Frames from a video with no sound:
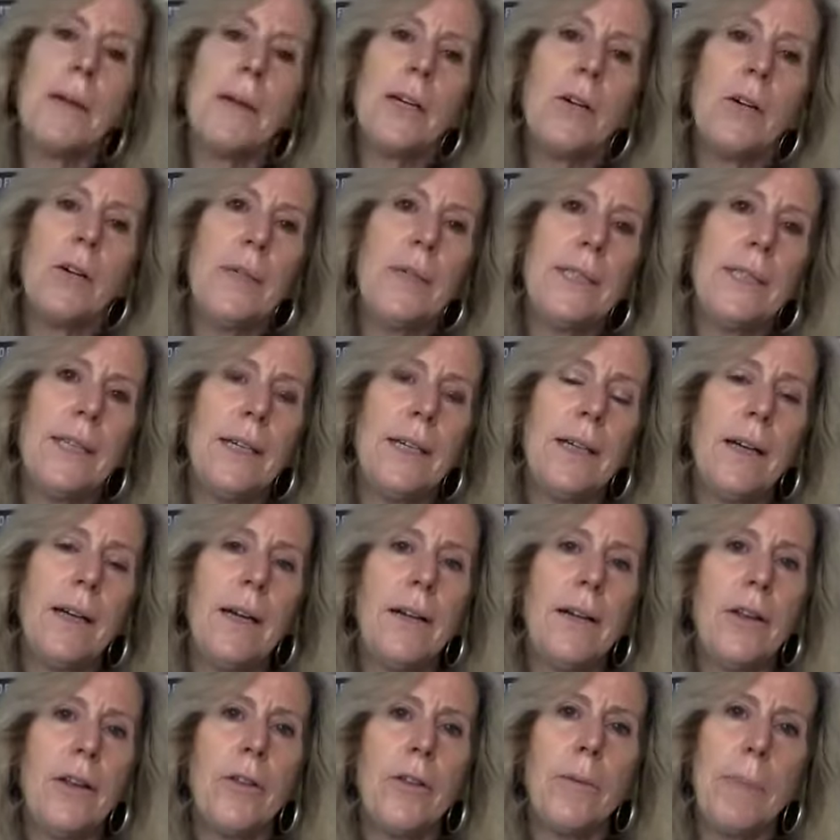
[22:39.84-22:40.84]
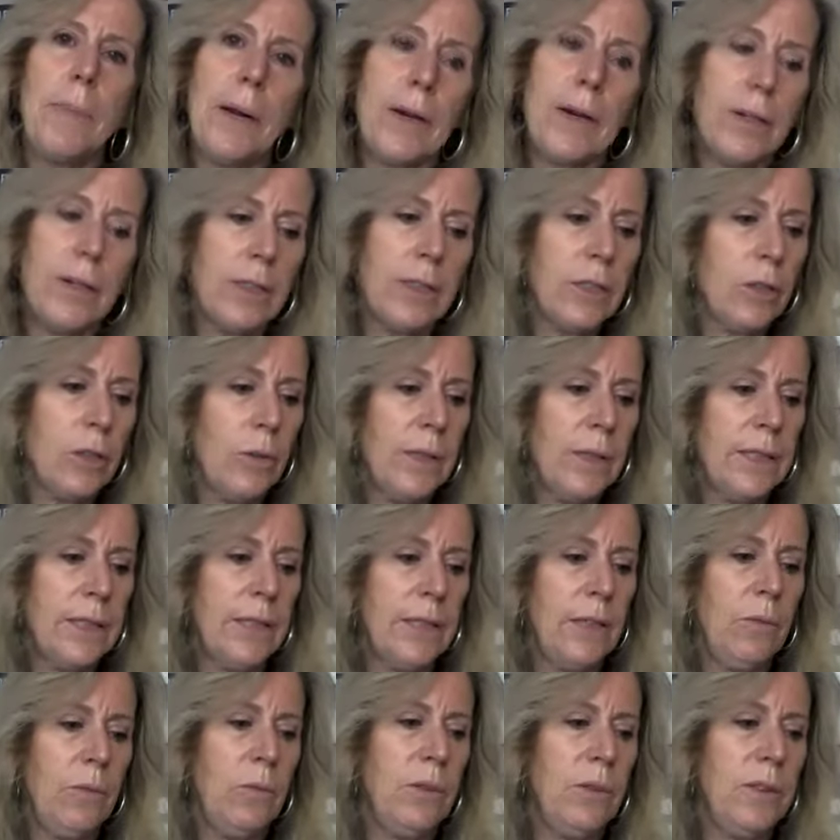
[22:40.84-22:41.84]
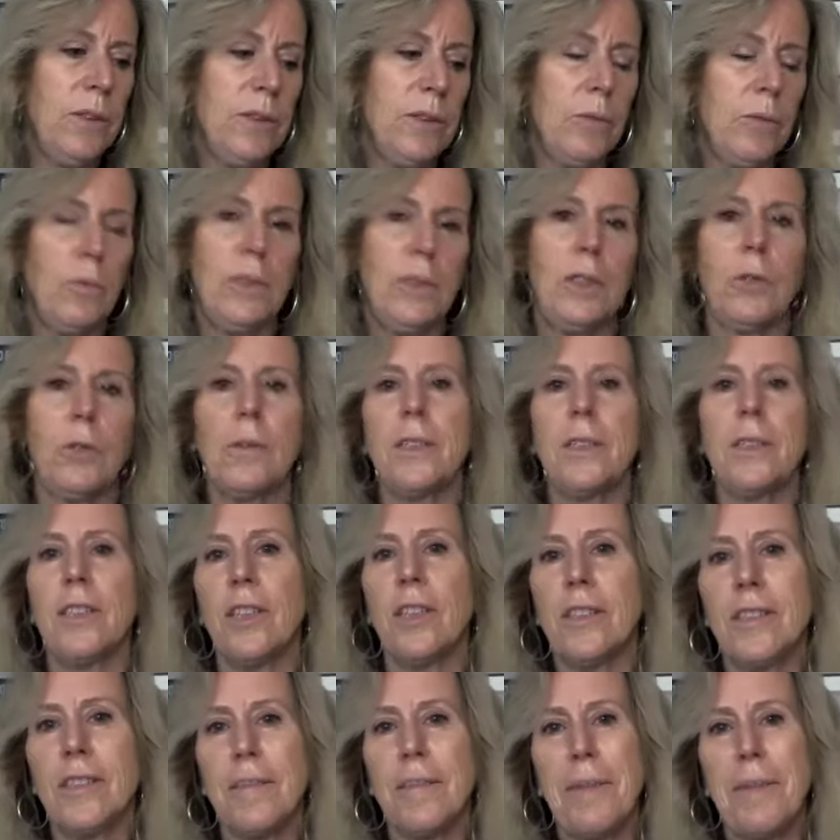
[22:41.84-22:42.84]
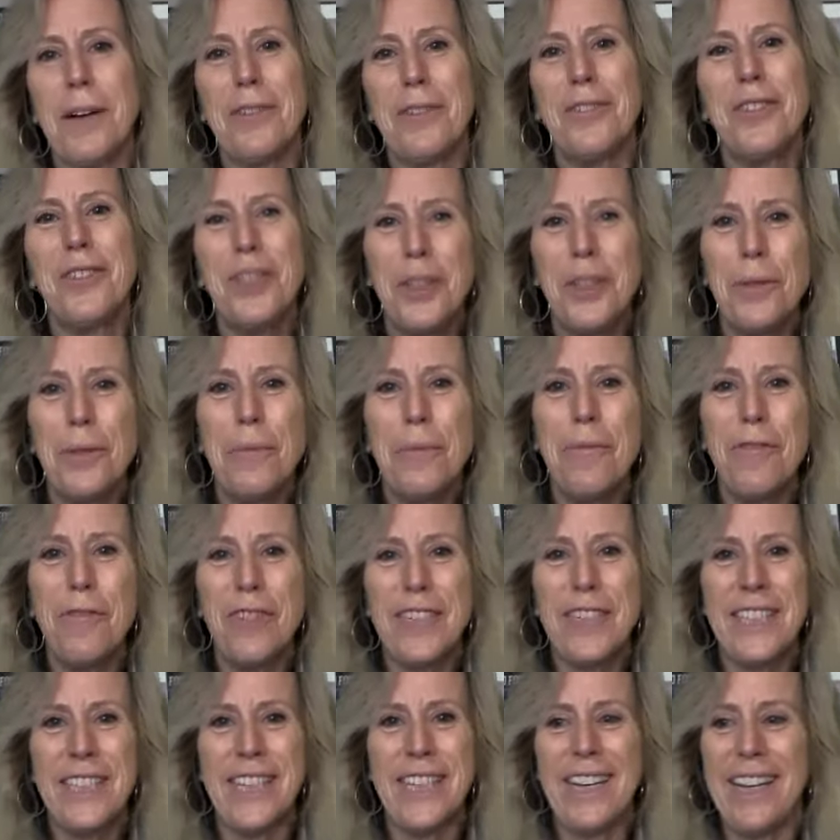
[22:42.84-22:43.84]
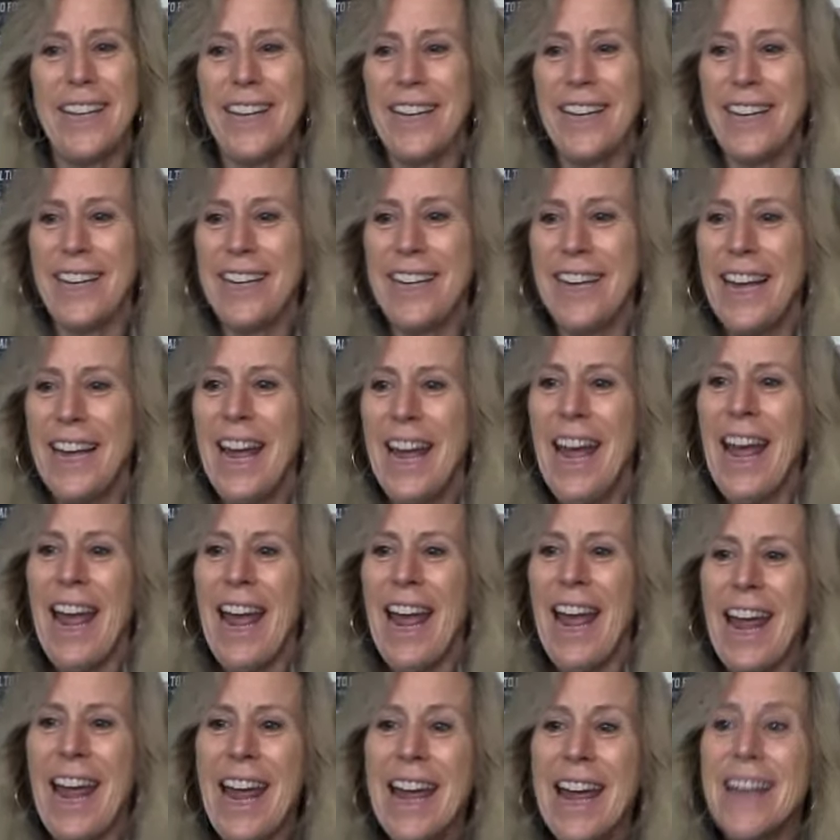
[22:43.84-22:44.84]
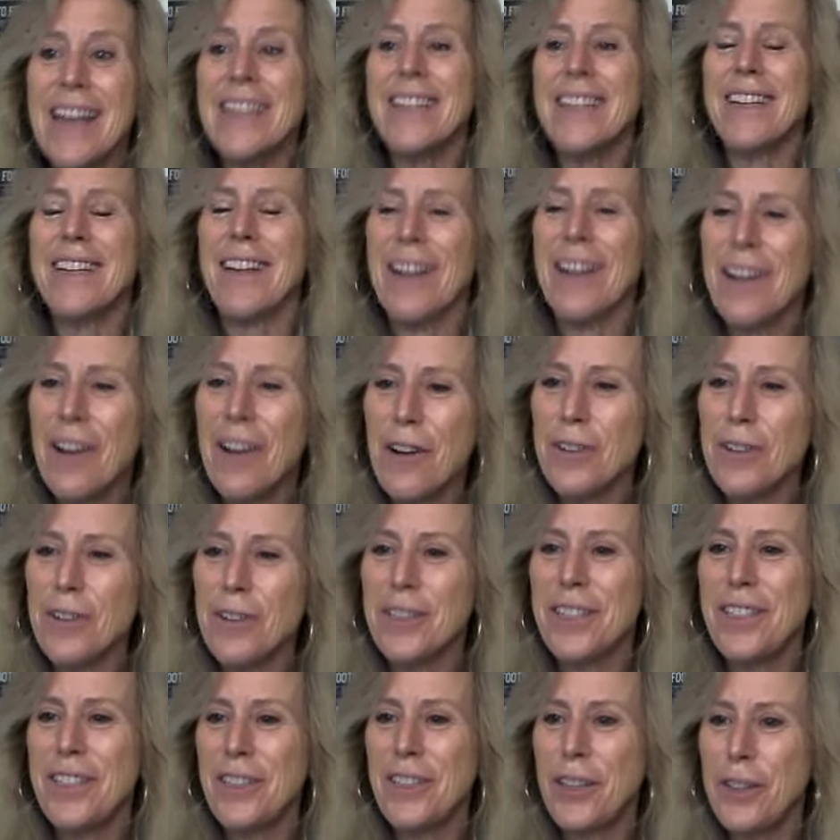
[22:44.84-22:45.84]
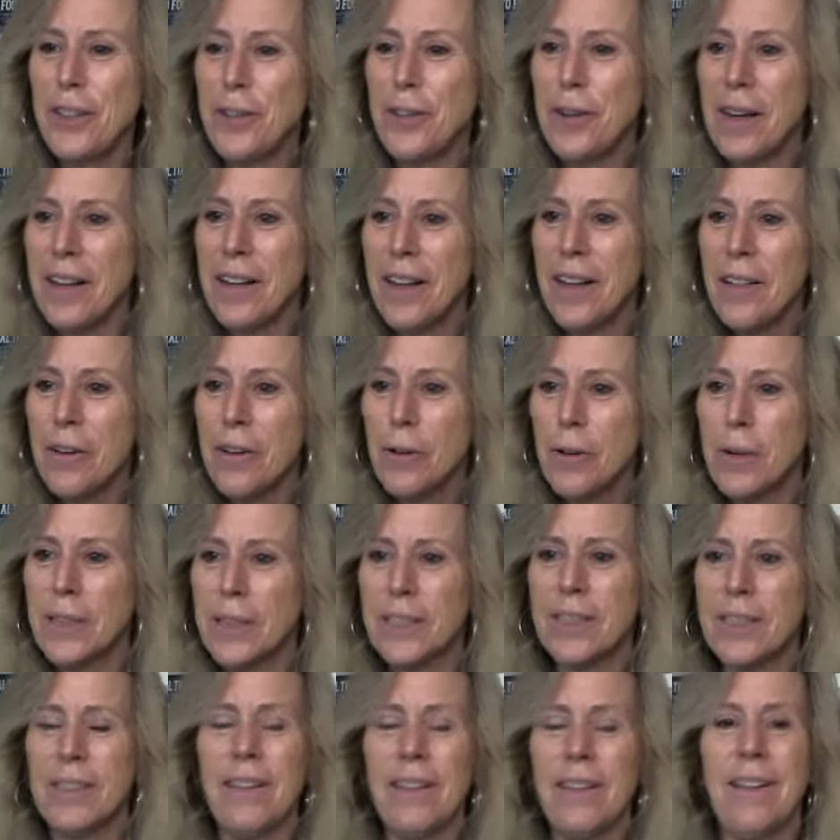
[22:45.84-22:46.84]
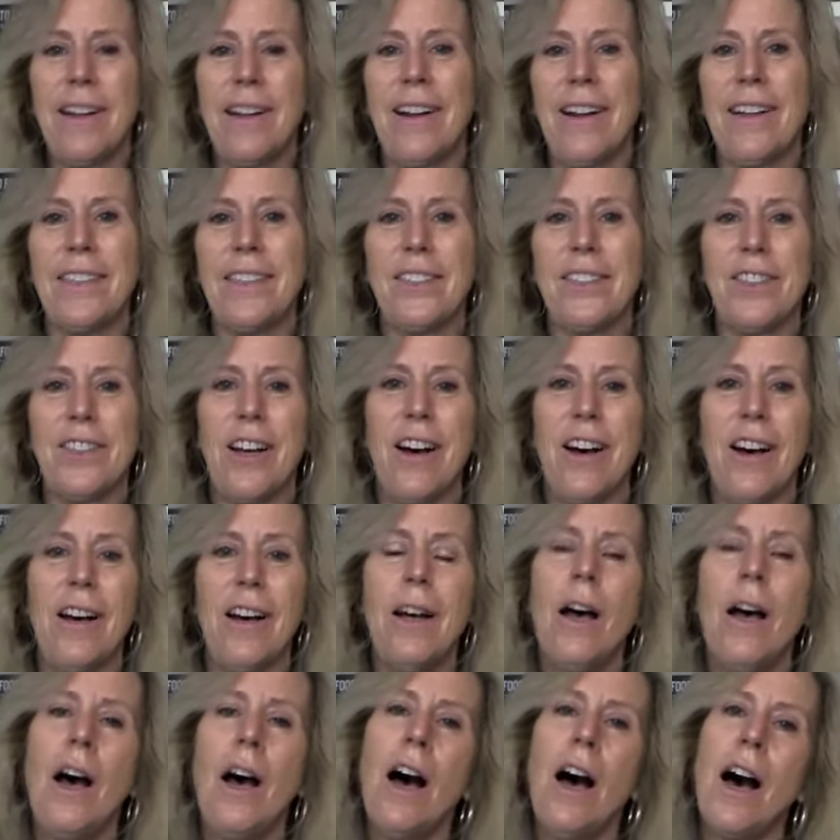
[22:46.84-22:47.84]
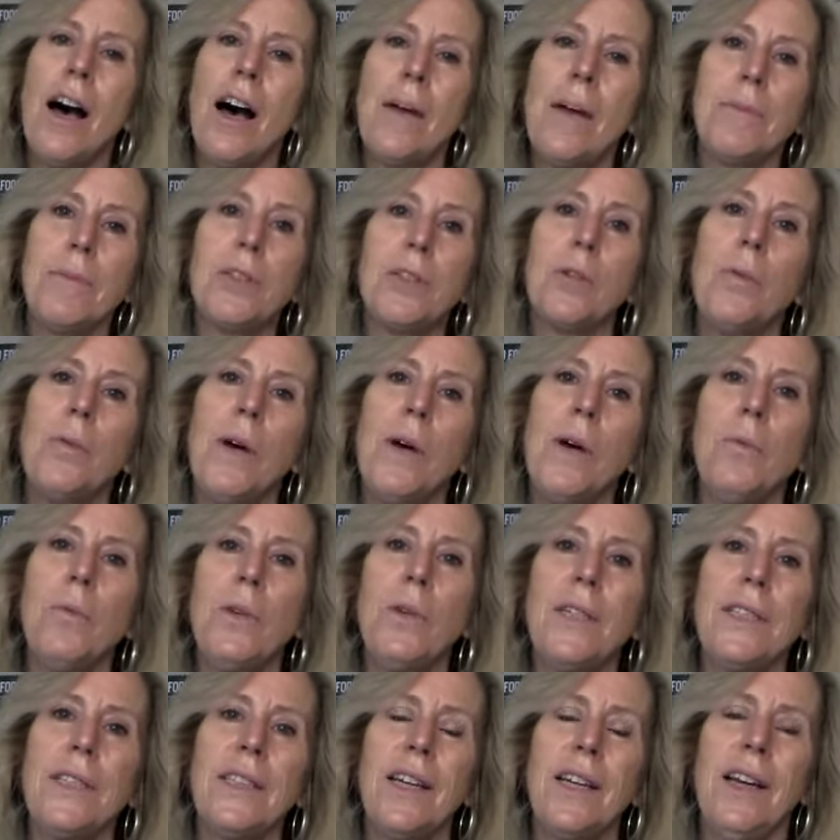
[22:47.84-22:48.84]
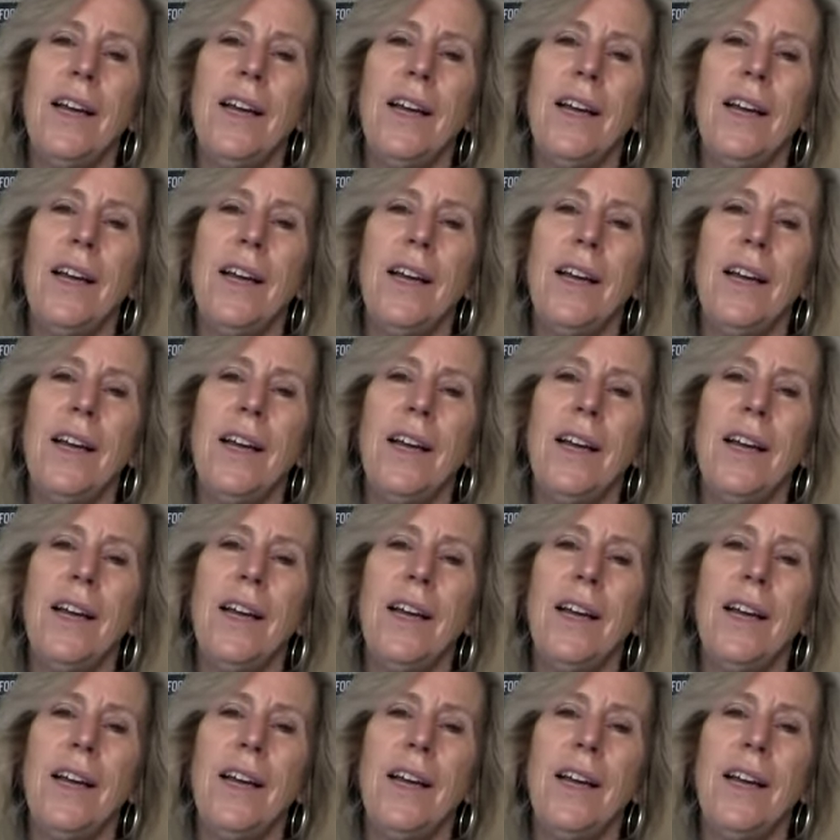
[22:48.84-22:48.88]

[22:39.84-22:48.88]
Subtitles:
go into another parent's question, which was just about Zoom fatigue. And it goes into another question that I saw. So one was,